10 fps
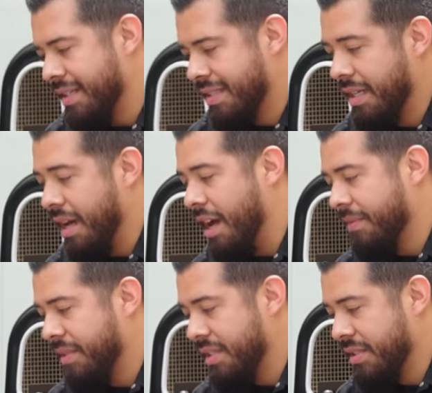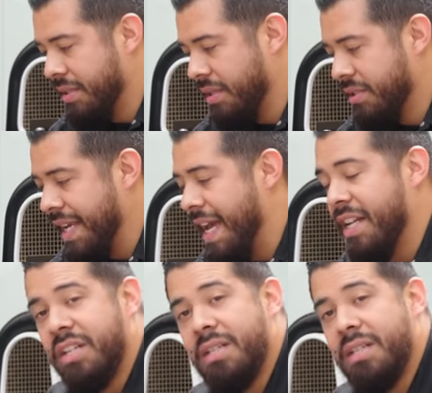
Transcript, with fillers: dust can often start to etch